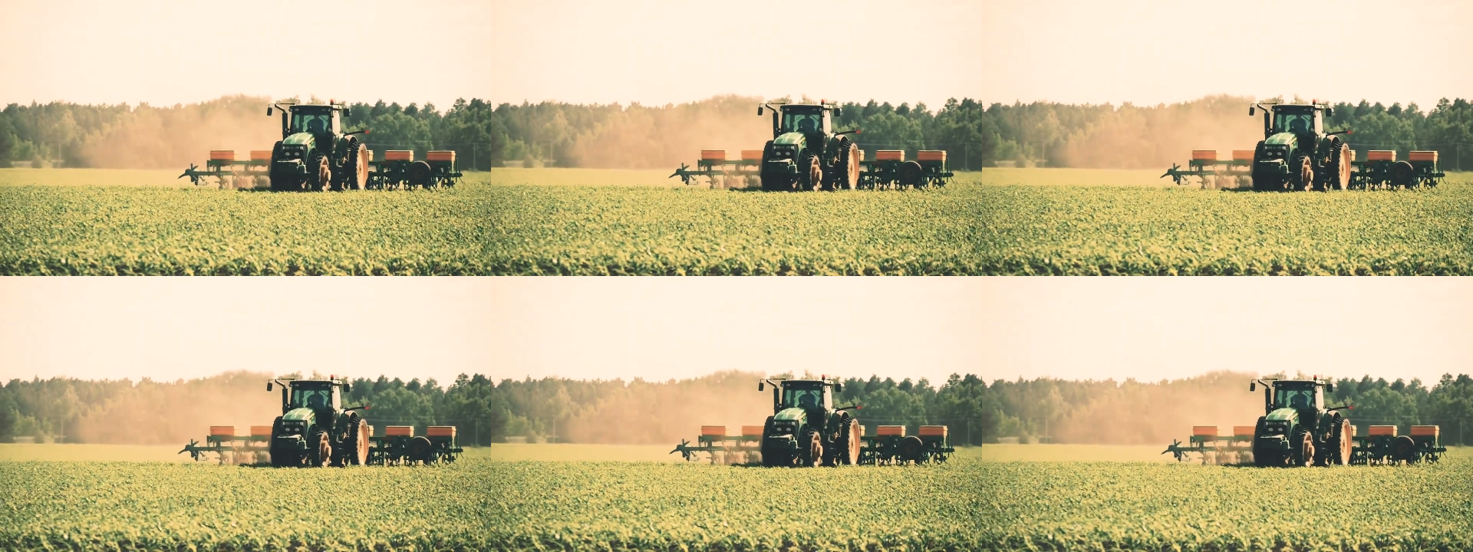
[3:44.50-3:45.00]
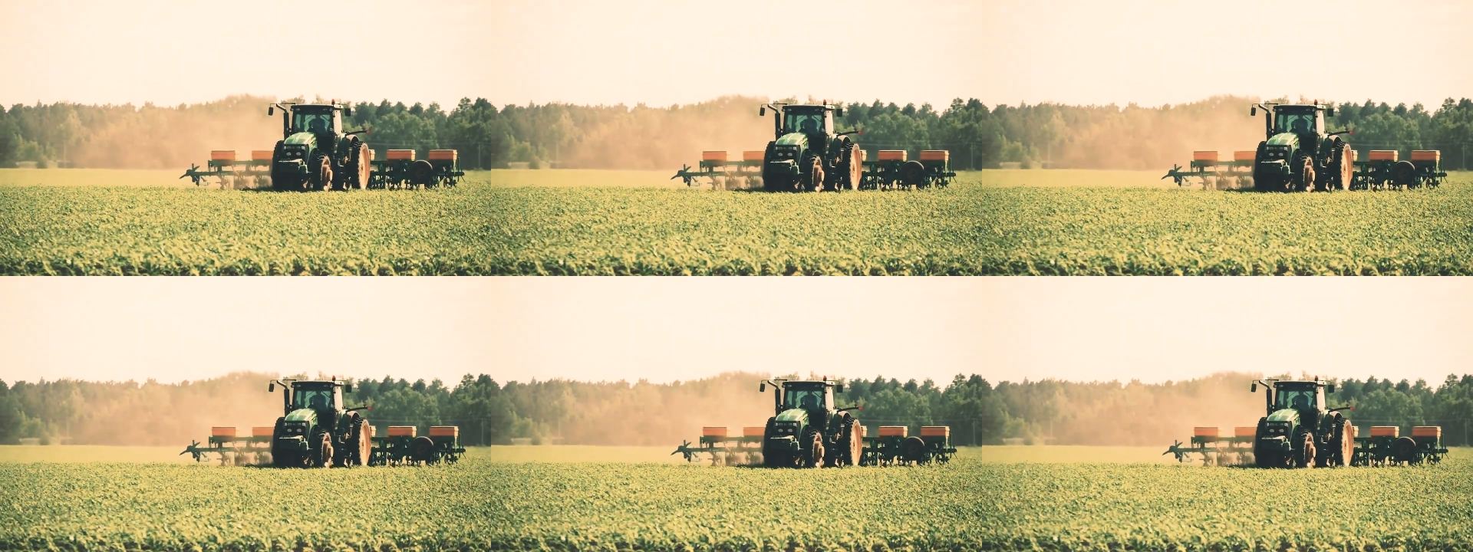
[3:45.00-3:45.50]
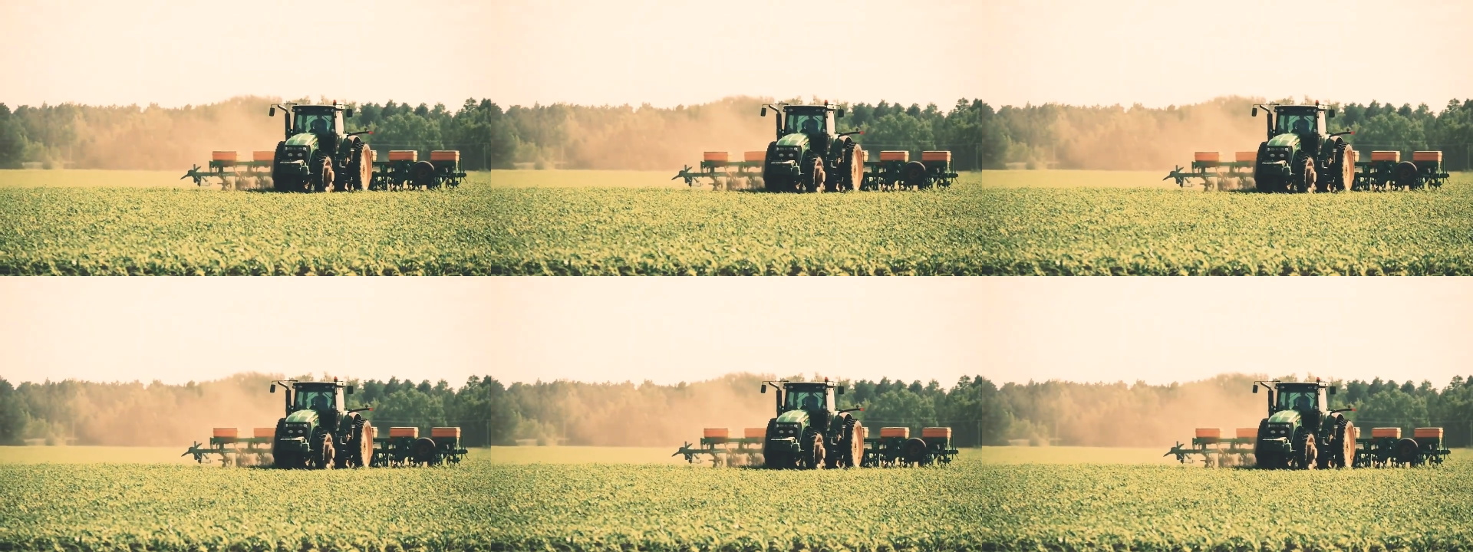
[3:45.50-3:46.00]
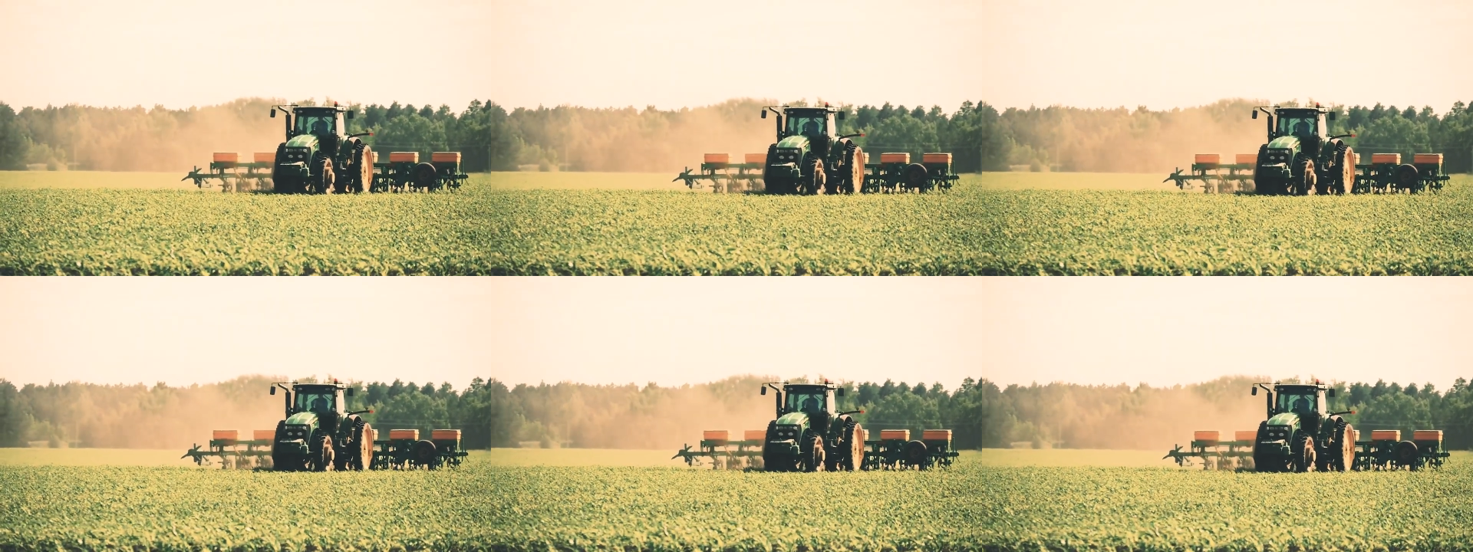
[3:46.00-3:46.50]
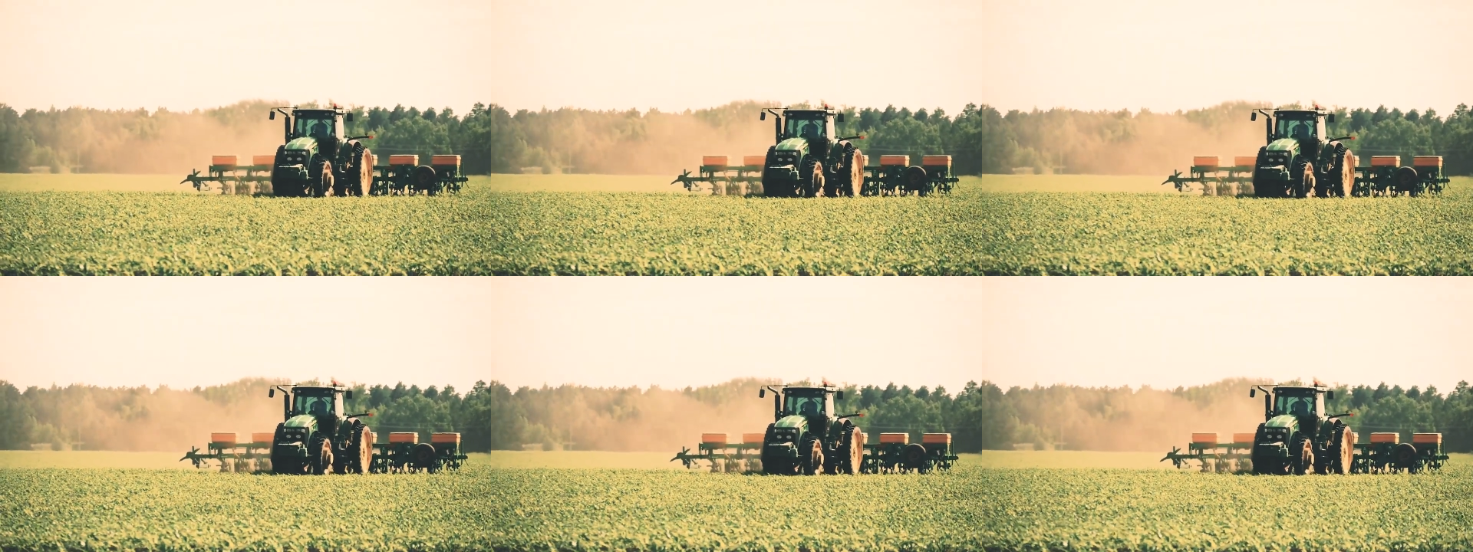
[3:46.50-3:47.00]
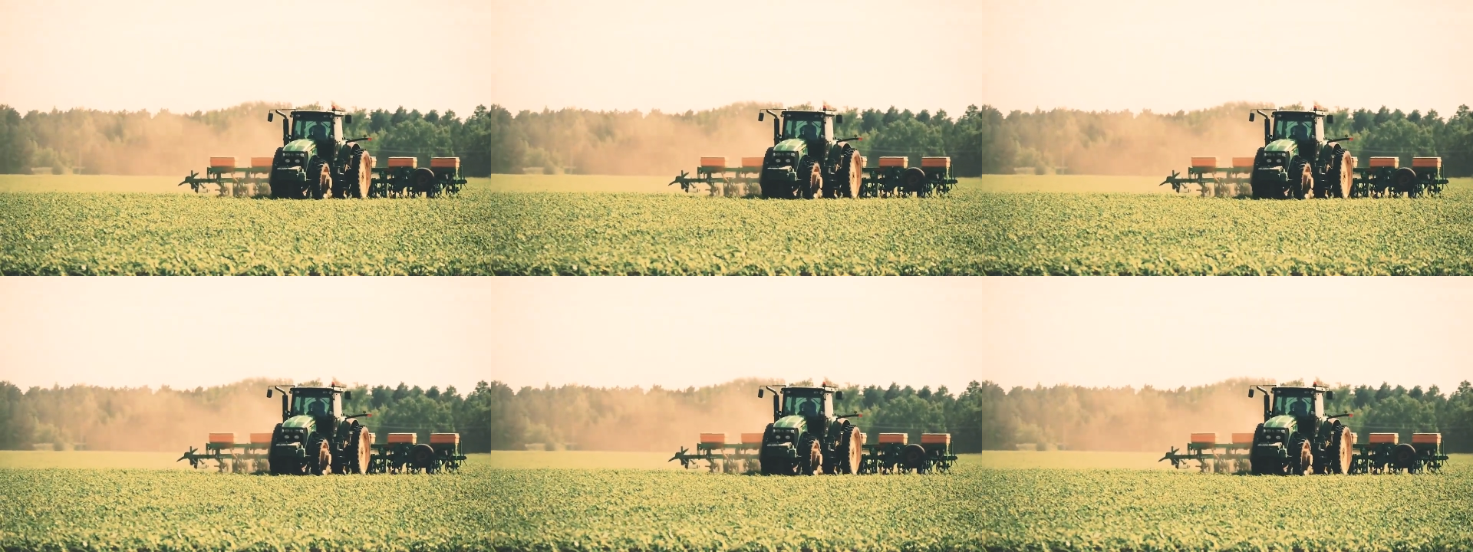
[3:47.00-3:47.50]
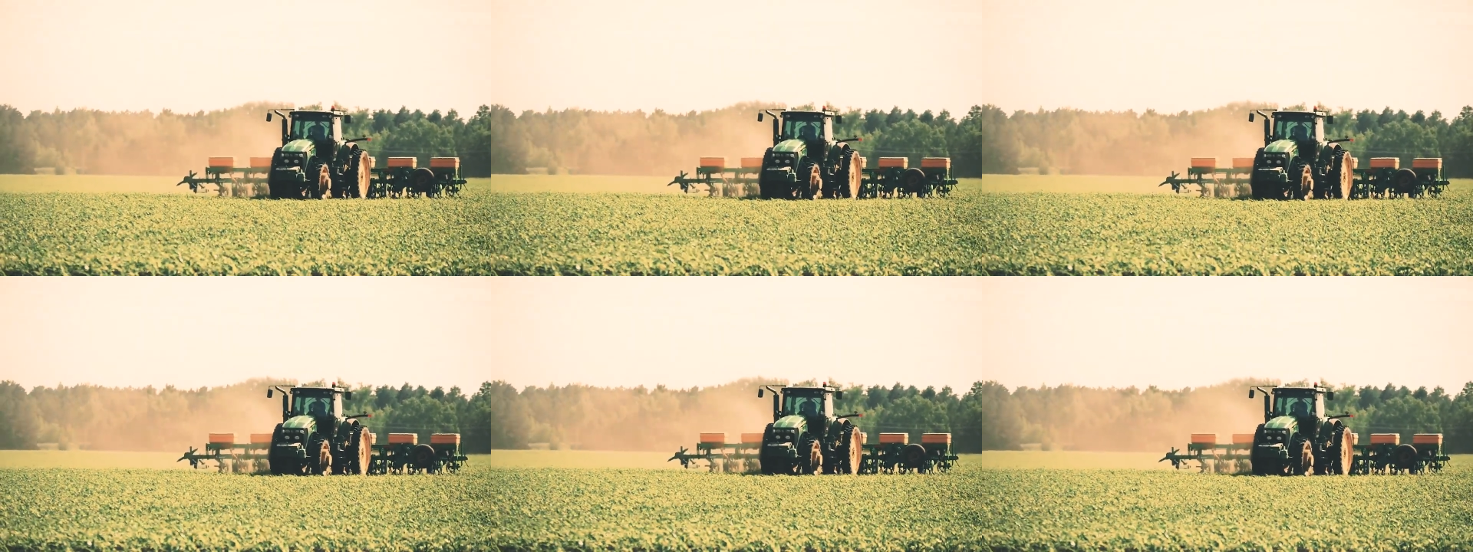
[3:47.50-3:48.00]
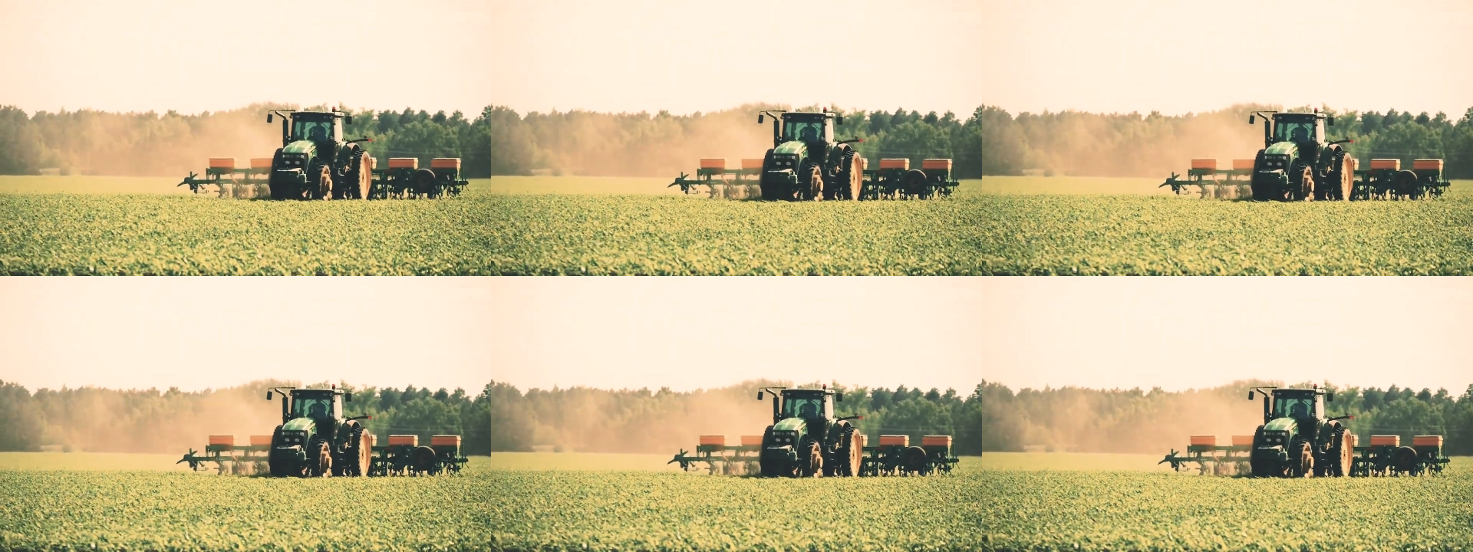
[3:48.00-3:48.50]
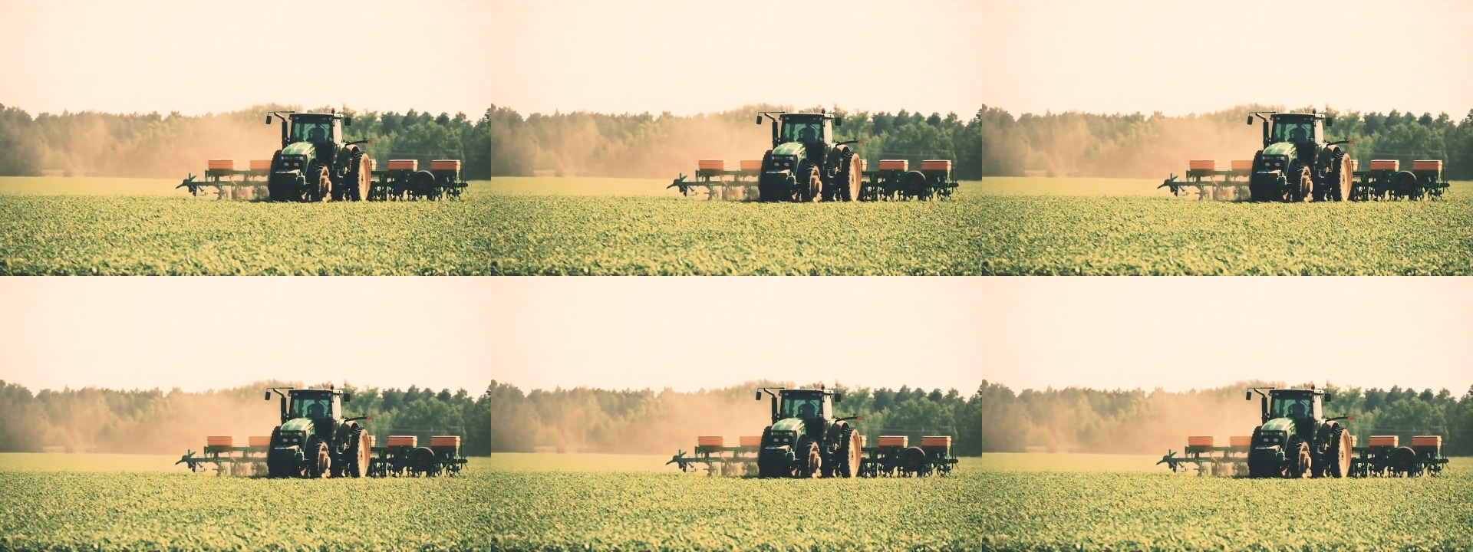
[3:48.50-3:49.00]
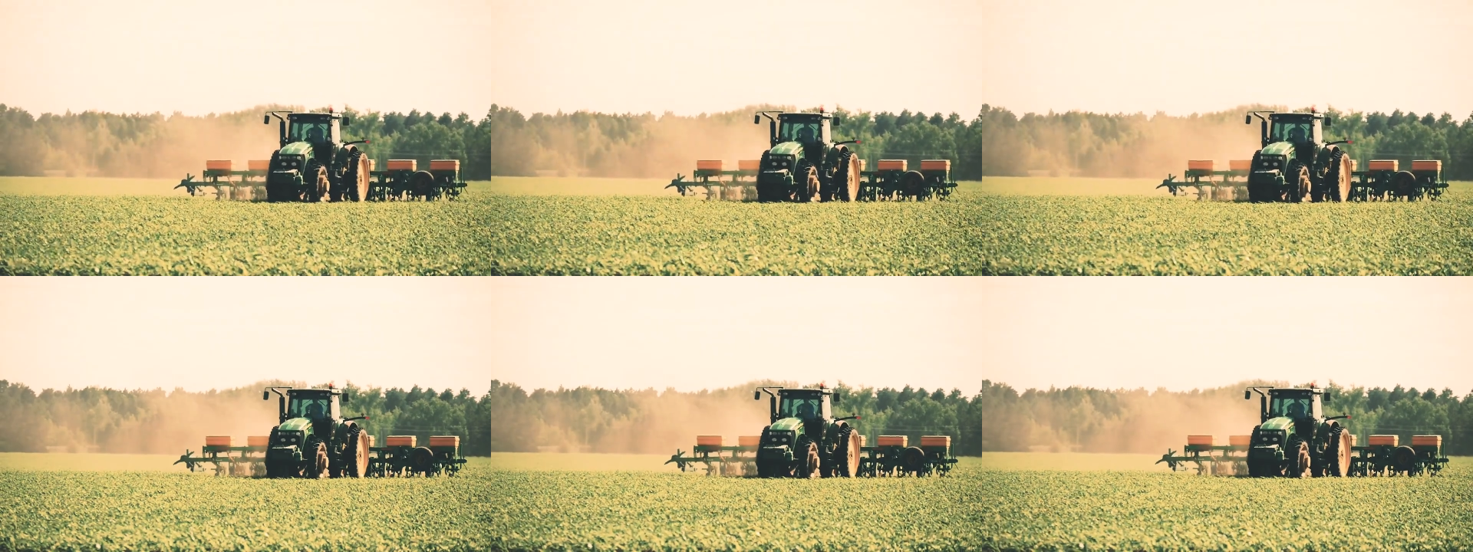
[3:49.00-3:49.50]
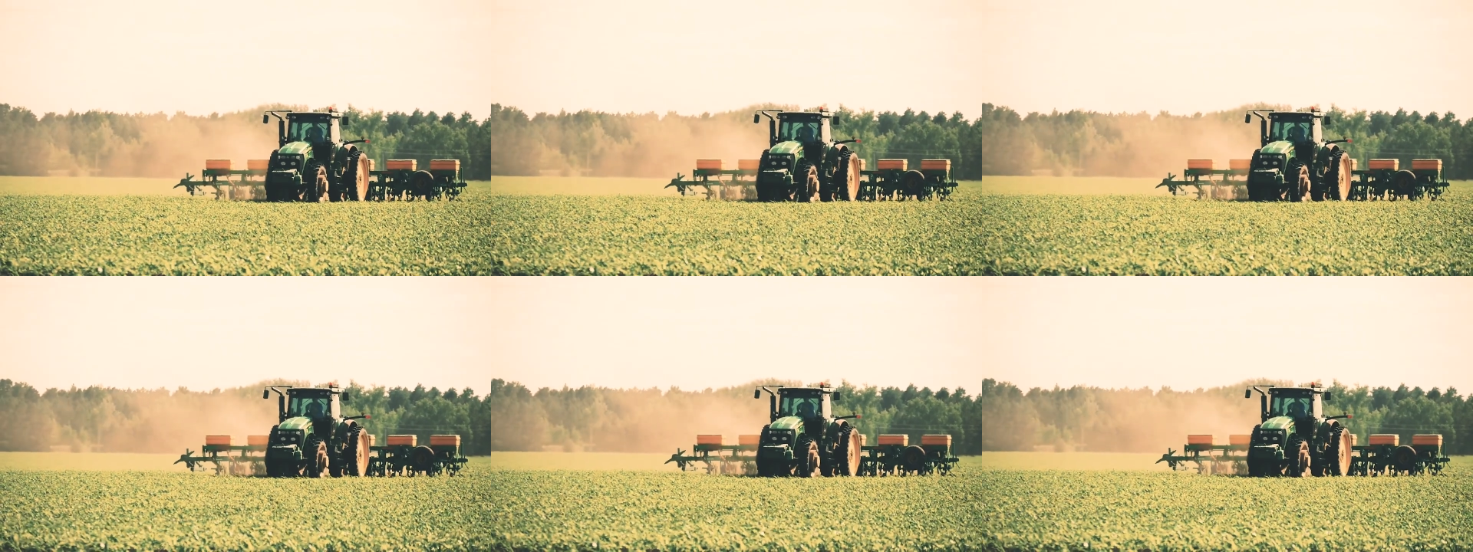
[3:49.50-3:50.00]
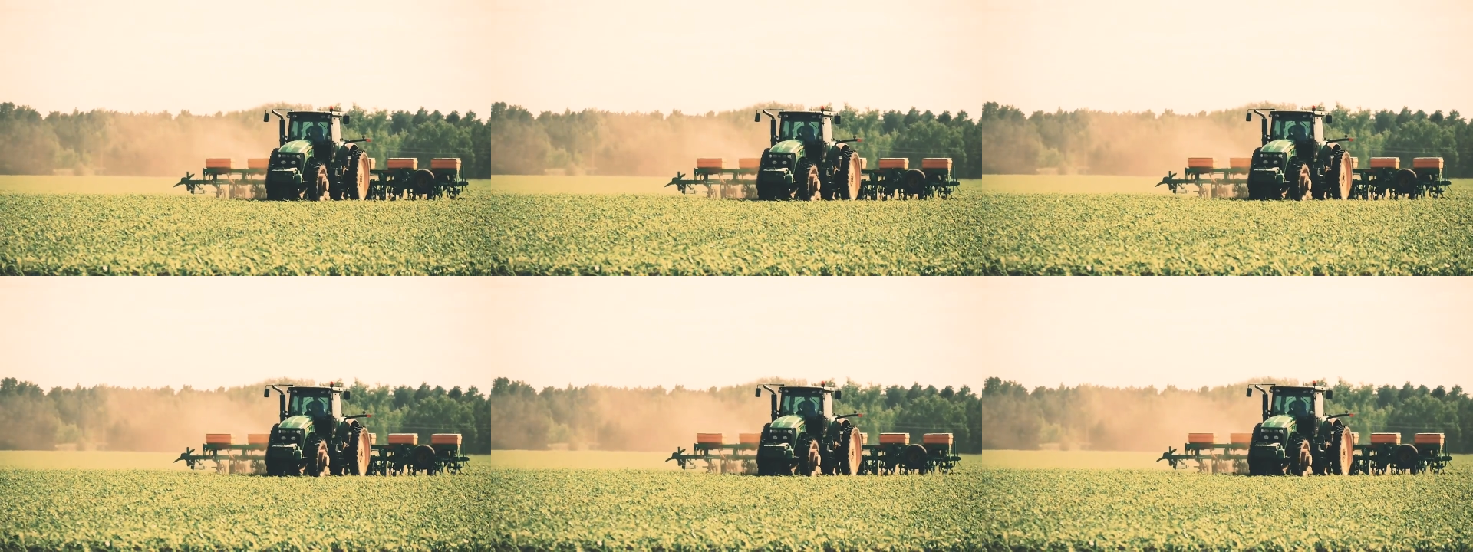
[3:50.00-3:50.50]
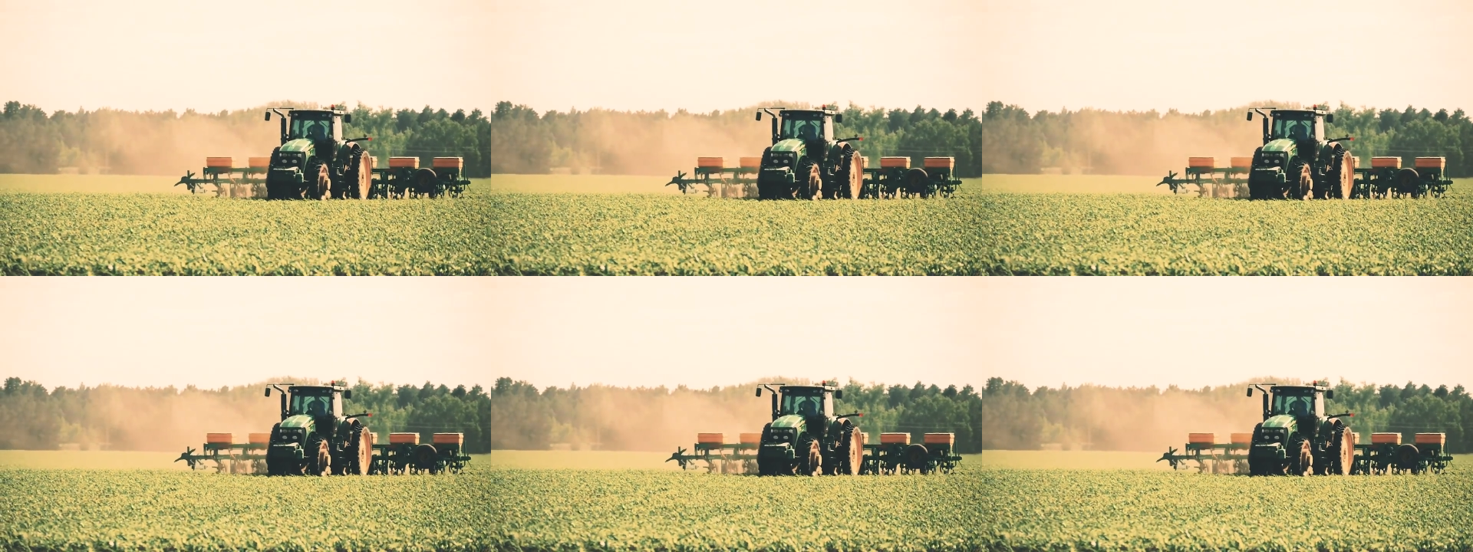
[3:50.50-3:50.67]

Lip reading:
No face is visible, so there are no lips to read.